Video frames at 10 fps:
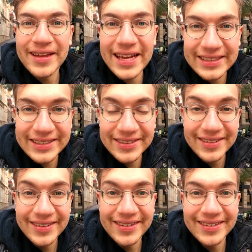Yes,
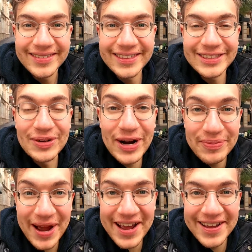this is the right
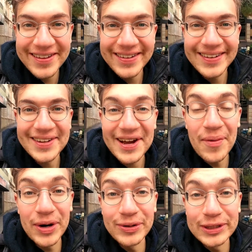way. I
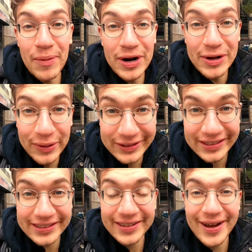want to do some online
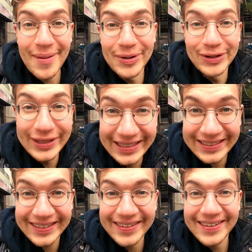courses. I'm going to do
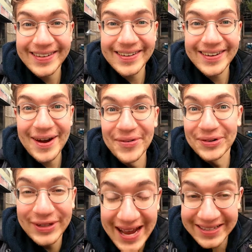this. I want
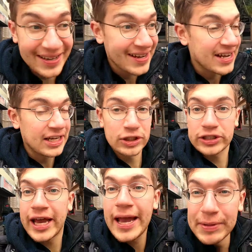to do that. This
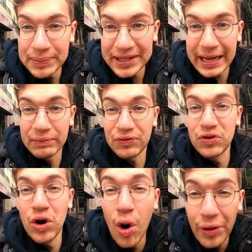came to me, it came
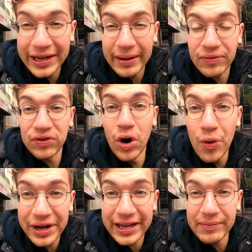flowing, came
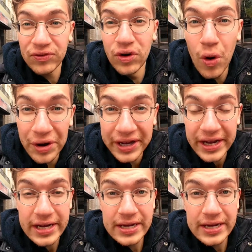flowing, it came flowing.